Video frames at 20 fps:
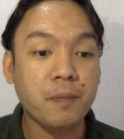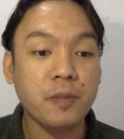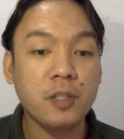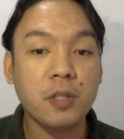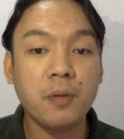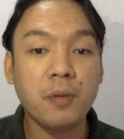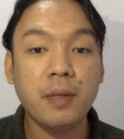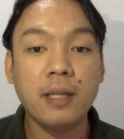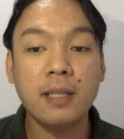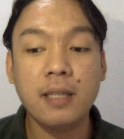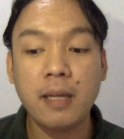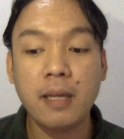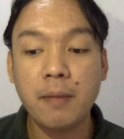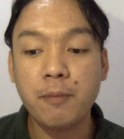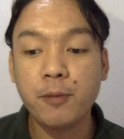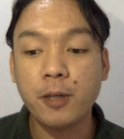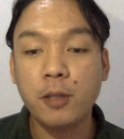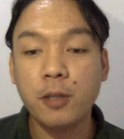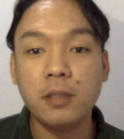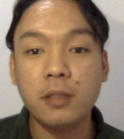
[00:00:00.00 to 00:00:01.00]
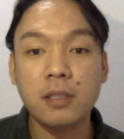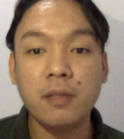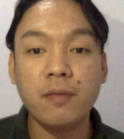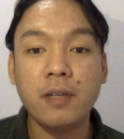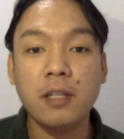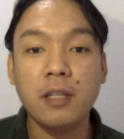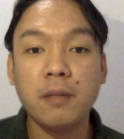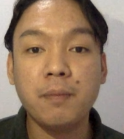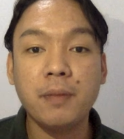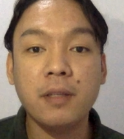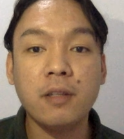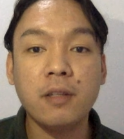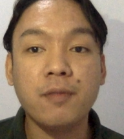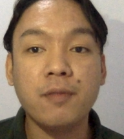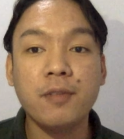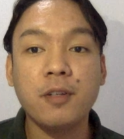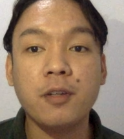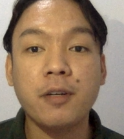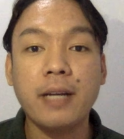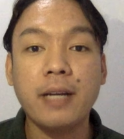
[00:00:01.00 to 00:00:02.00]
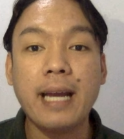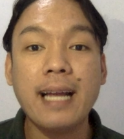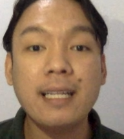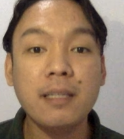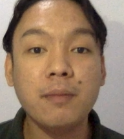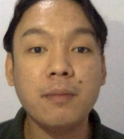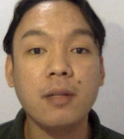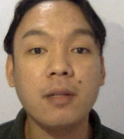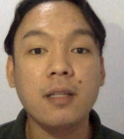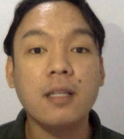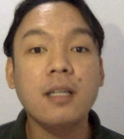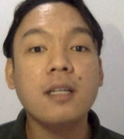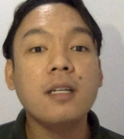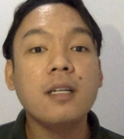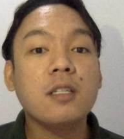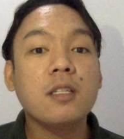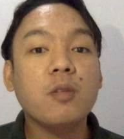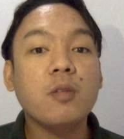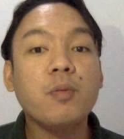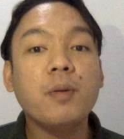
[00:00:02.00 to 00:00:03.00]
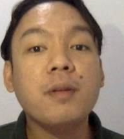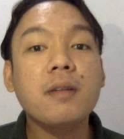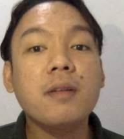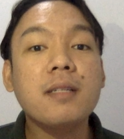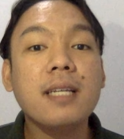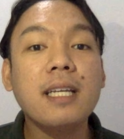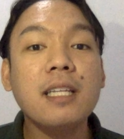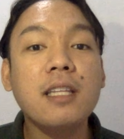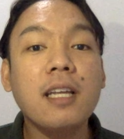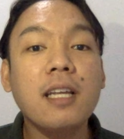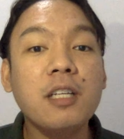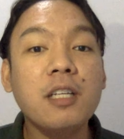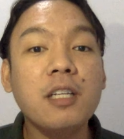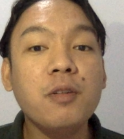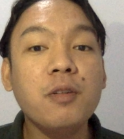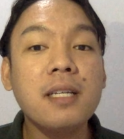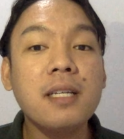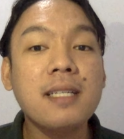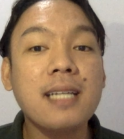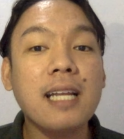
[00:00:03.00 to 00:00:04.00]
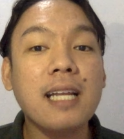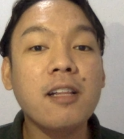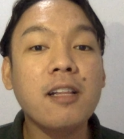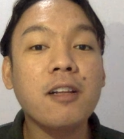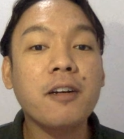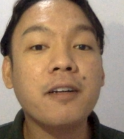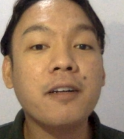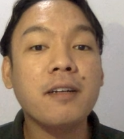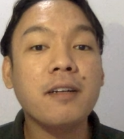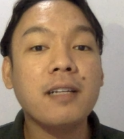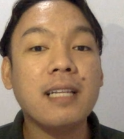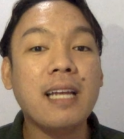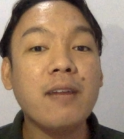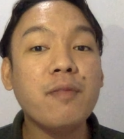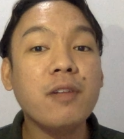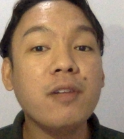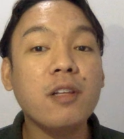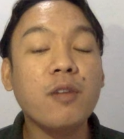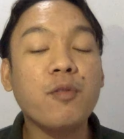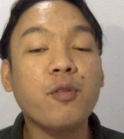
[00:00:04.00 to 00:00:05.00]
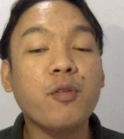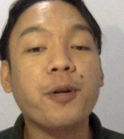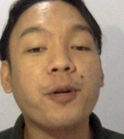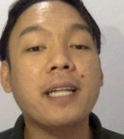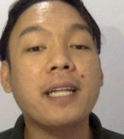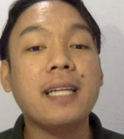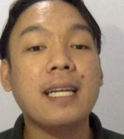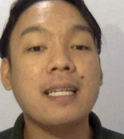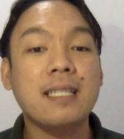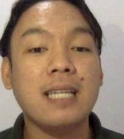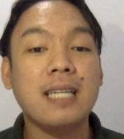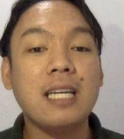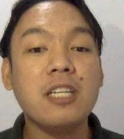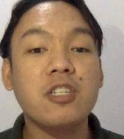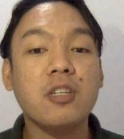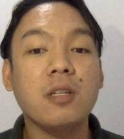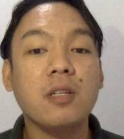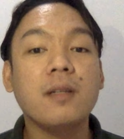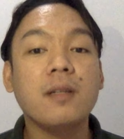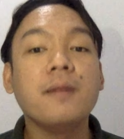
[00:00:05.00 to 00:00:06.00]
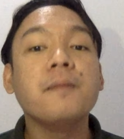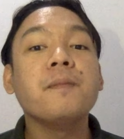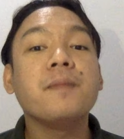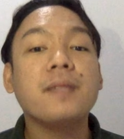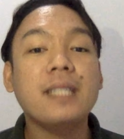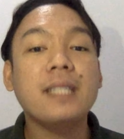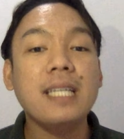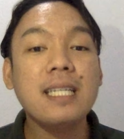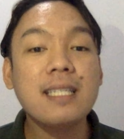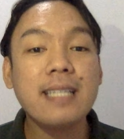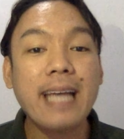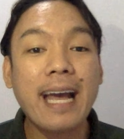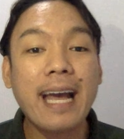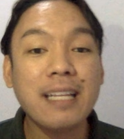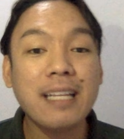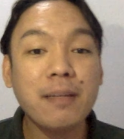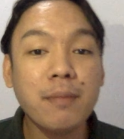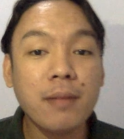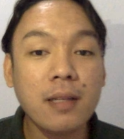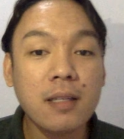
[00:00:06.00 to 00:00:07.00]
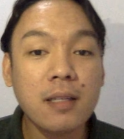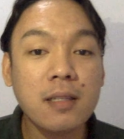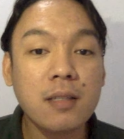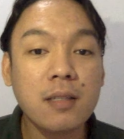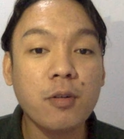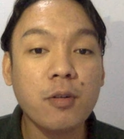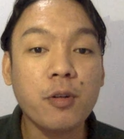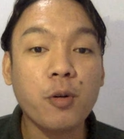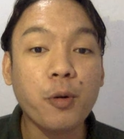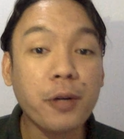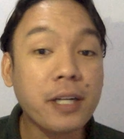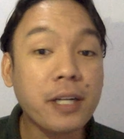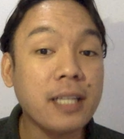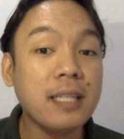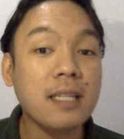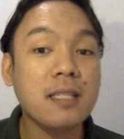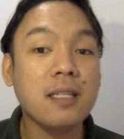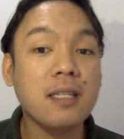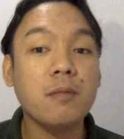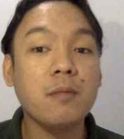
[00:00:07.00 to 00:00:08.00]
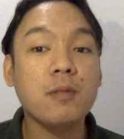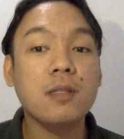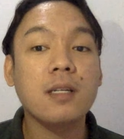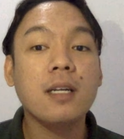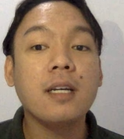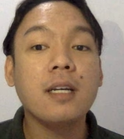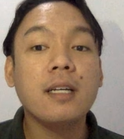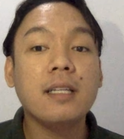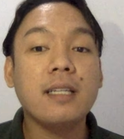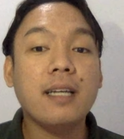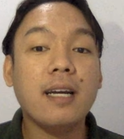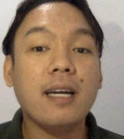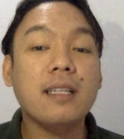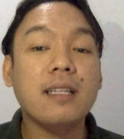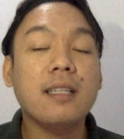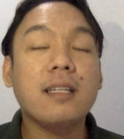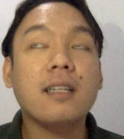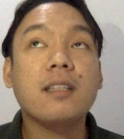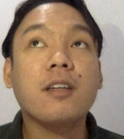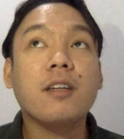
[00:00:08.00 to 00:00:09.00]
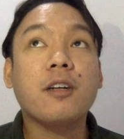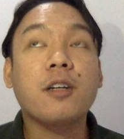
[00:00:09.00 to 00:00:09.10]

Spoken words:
during the embryonic development of your animal. So when you say the unicellular level of organization, these animals or organisms that are